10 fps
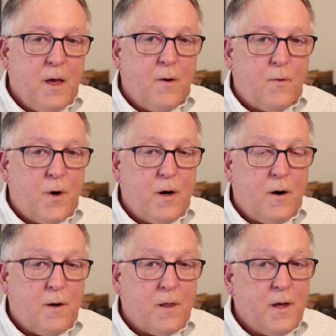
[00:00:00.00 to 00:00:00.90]

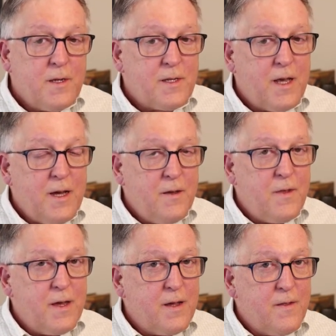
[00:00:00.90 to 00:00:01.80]
Well, let's say
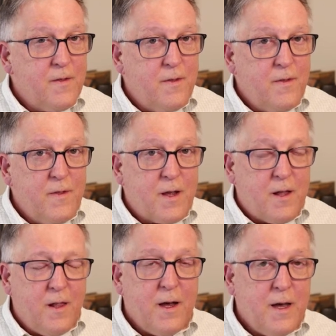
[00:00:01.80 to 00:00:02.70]
that the
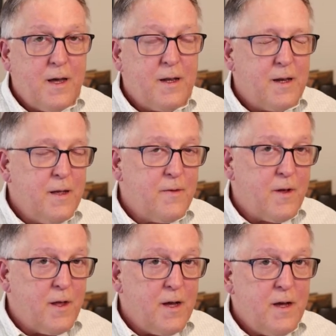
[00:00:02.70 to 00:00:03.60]
client in
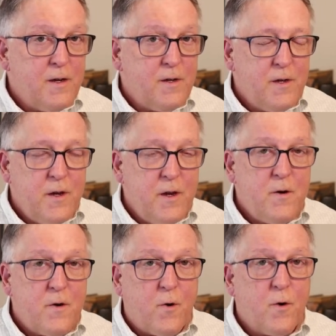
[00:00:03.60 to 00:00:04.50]
the last
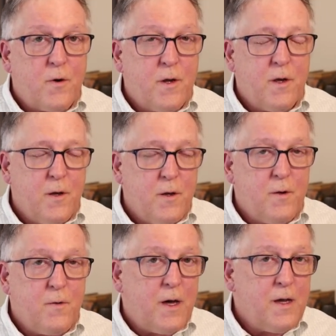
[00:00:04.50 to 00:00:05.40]
year or
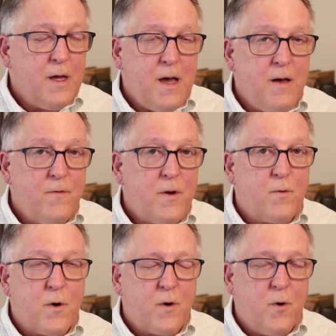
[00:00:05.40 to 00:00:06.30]
two, they
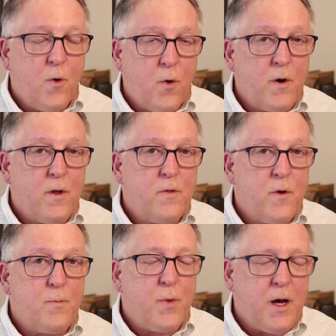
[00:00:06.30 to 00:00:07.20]
haven't recorded
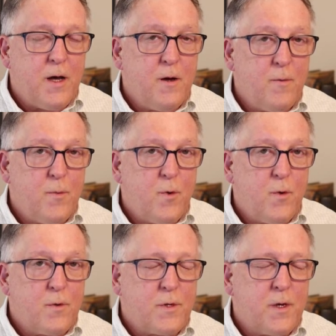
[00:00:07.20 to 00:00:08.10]
their
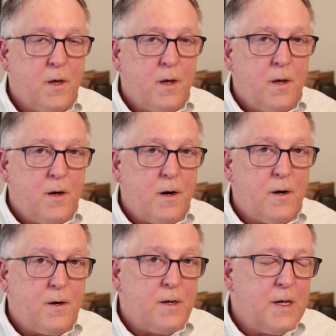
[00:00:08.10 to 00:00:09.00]
payables
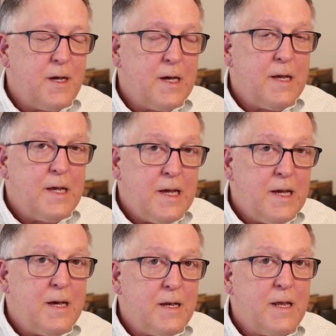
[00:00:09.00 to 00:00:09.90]
uh, in,
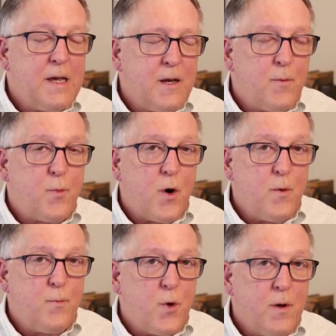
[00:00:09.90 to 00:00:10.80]
in an
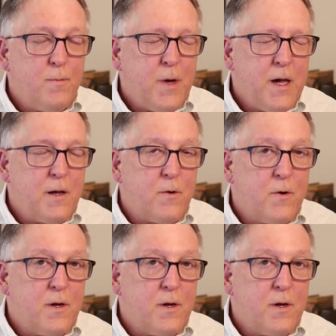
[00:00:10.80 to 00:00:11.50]
appropriate manner.